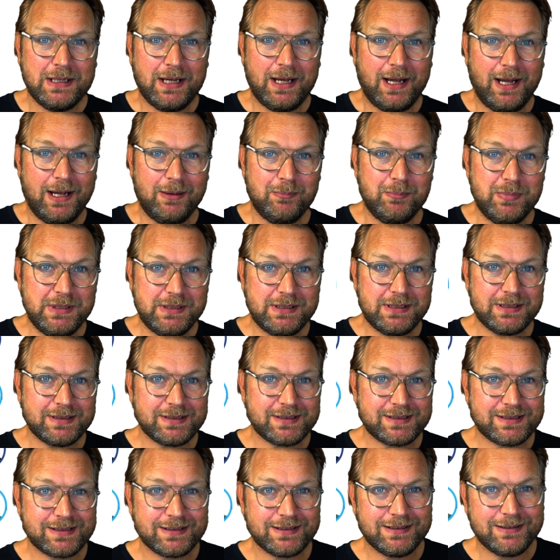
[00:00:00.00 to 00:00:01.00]
uh,
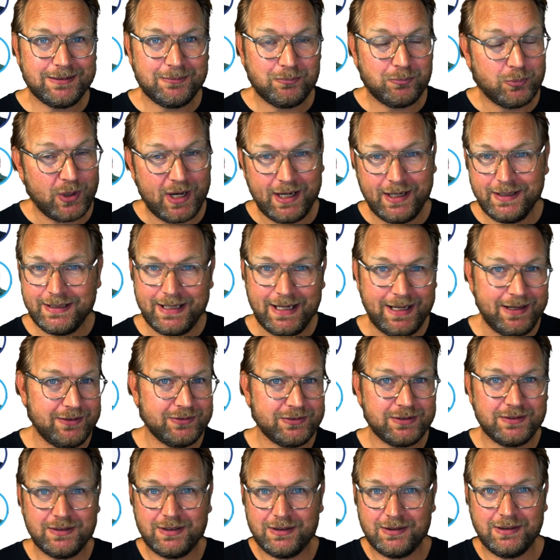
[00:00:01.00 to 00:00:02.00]
because Brian
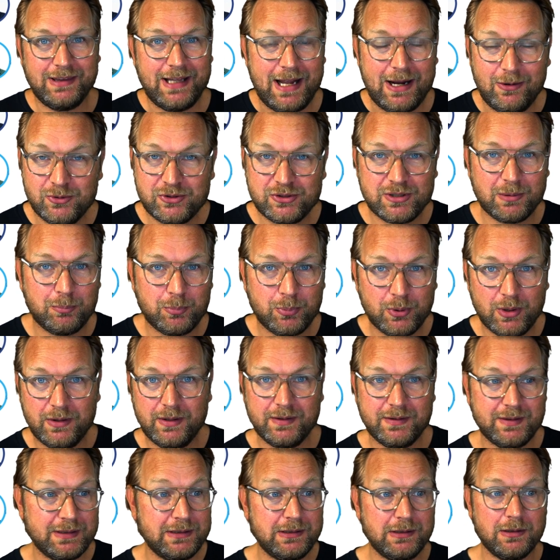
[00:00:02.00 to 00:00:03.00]
hasn't launched a
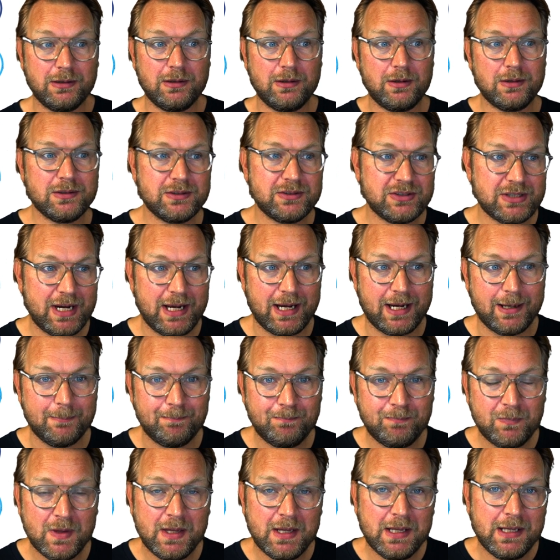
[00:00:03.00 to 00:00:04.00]
product in a long time,